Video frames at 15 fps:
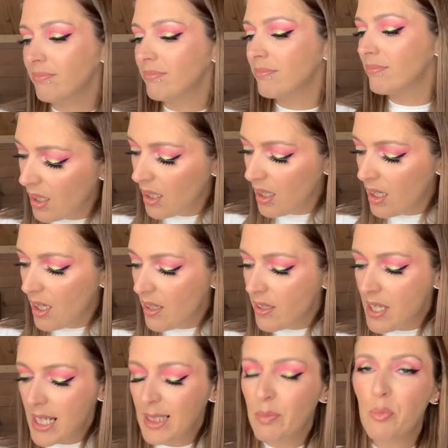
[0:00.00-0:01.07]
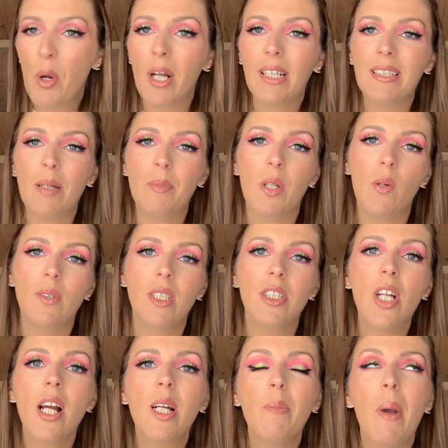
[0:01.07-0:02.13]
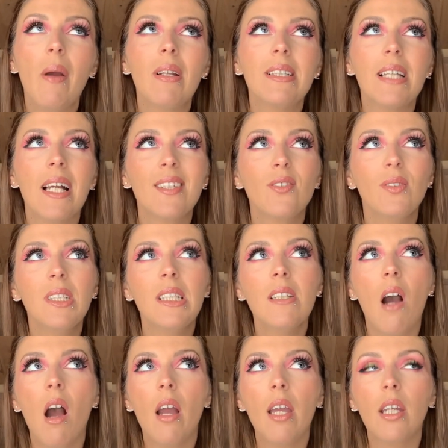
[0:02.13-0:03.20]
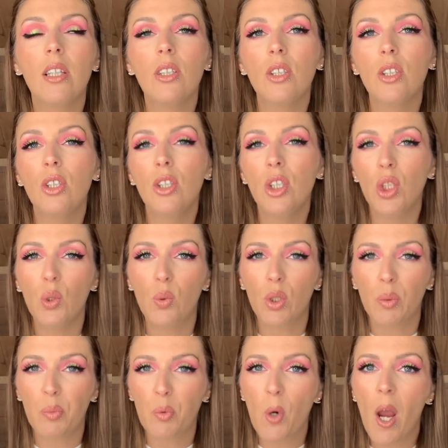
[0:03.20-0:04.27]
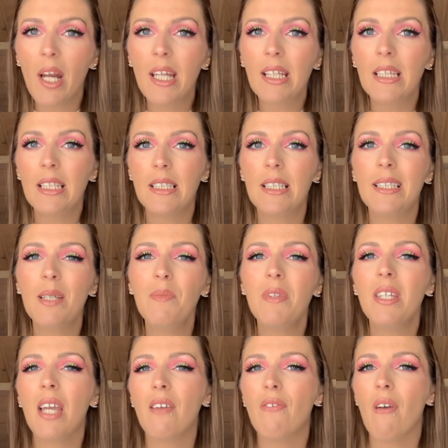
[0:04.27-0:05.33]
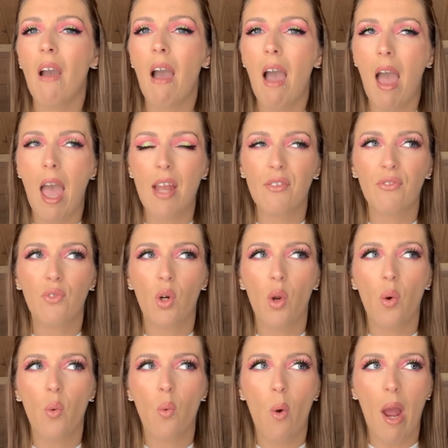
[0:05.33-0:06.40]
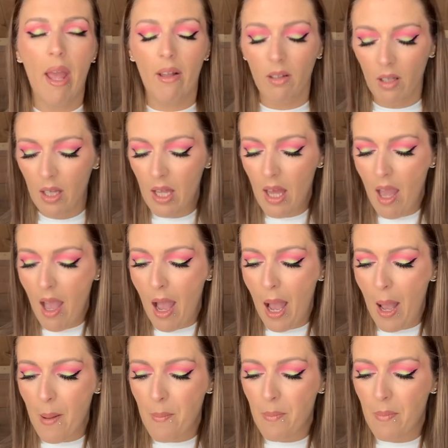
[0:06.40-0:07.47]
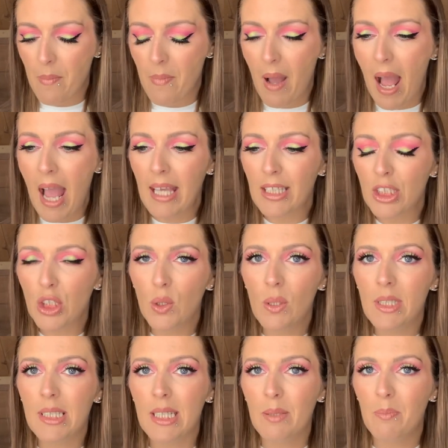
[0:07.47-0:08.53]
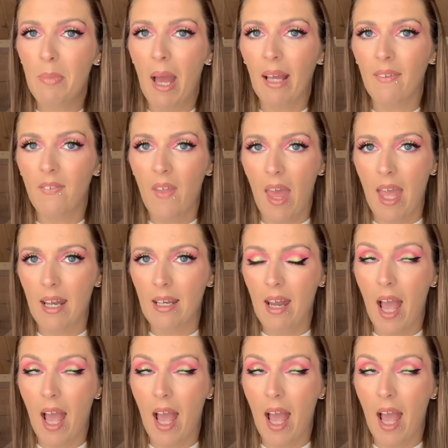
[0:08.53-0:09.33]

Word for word: The next product I'm going to talk about is actually not a newer product. This is something I've had for a while. Um, I used it back then.